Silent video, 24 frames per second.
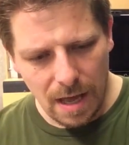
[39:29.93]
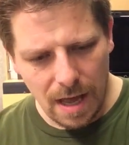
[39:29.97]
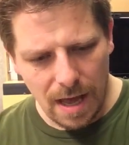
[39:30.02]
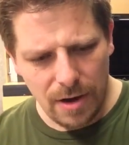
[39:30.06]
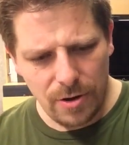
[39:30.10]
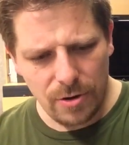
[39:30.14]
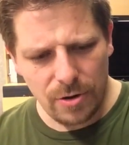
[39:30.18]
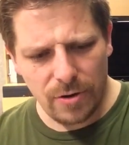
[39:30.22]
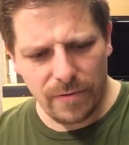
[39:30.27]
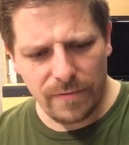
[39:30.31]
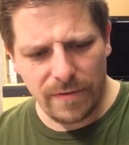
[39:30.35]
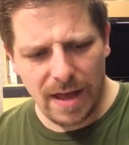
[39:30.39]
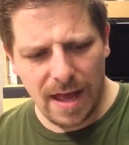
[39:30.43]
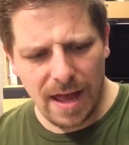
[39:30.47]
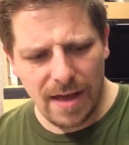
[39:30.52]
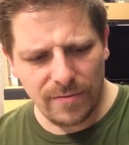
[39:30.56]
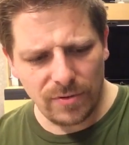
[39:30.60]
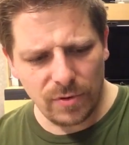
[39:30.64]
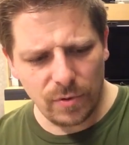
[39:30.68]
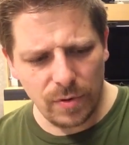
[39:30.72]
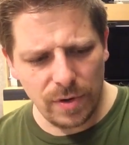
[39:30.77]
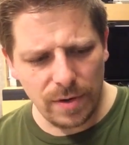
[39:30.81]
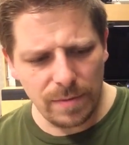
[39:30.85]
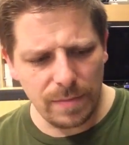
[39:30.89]
I don't know if I have
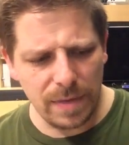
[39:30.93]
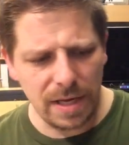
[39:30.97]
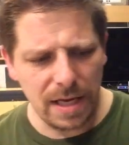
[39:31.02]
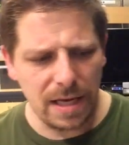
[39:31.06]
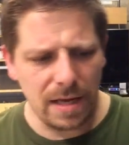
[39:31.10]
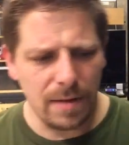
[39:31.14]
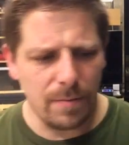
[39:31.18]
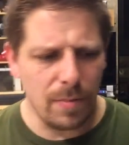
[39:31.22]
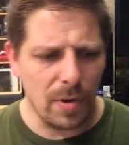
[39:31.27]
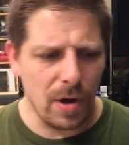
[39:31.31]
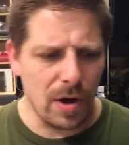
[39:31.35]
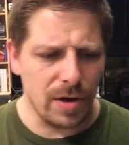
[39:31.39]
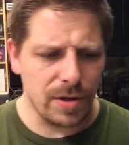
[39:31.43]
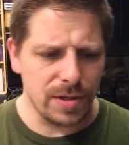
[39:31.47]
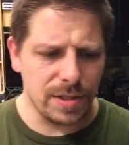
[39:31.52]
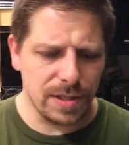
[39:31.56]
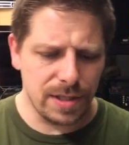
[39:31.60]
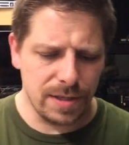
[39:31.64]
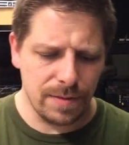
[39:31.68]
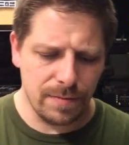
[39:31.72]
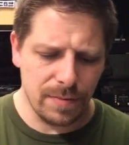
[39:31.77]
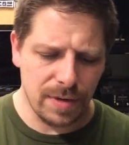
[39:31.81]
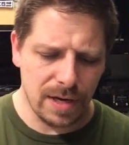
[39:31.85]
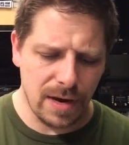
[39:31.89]
Twin B
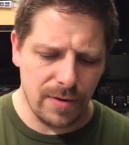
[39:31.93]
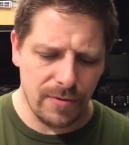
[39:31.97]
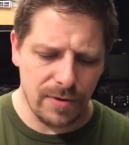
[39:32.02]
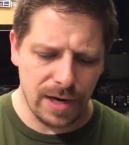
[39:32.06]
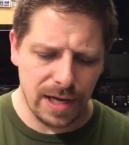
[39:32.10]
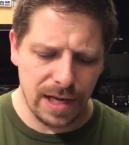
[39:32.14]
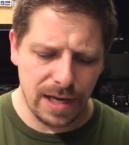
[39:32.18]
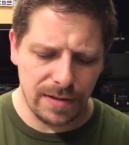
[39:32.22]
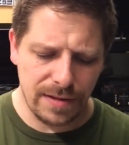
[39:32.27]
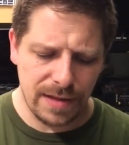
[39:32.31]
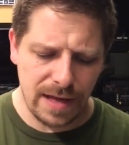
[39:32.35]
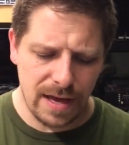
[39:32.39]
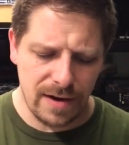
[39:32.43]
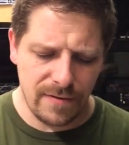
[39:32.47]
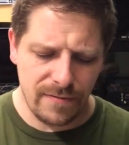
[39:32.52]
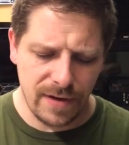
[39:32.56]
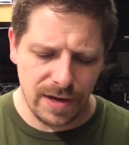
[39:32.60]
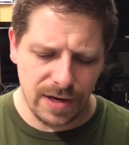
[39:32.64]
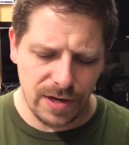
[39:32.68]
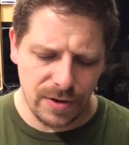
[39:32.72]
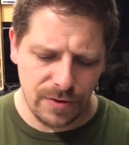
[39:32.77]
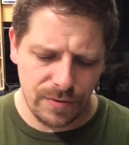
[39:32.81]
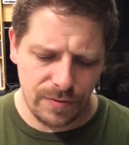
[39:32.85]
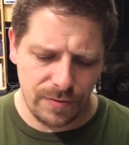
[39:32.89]
boxed, but I want to get that if I
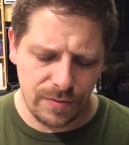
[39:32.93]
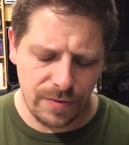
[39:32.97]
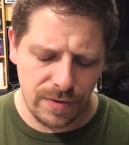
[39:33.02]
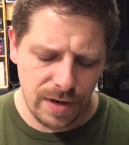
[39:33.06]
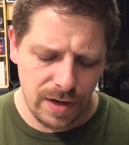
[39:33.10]
don't.